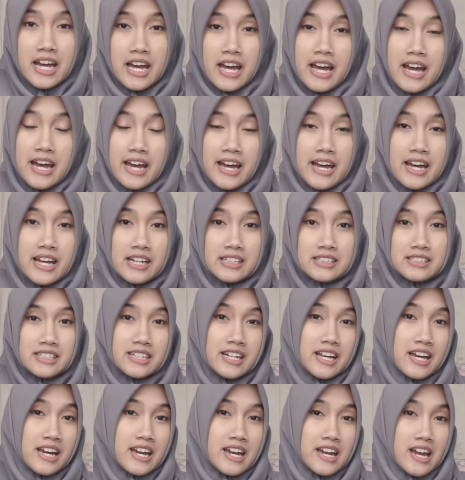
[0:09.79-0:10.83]
And
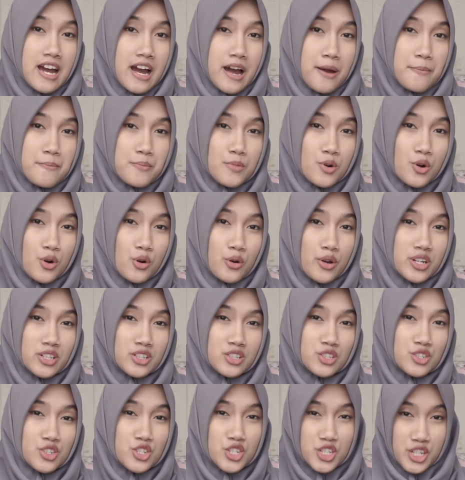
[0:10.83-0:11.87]
today I'm going
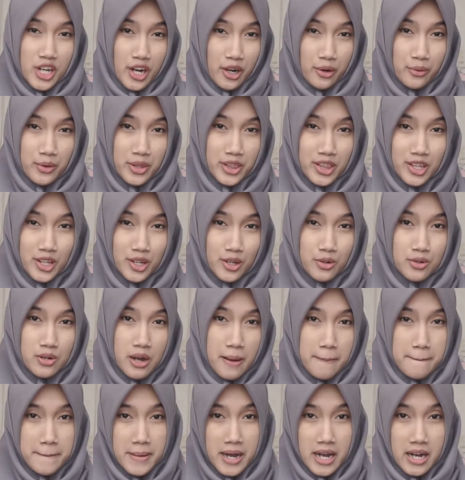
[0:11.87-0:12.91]
to share with you
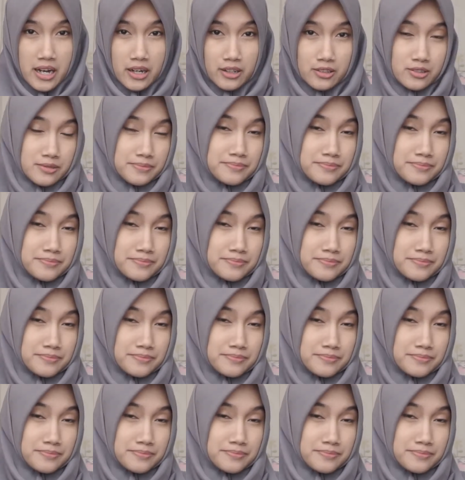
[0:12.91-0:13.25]
about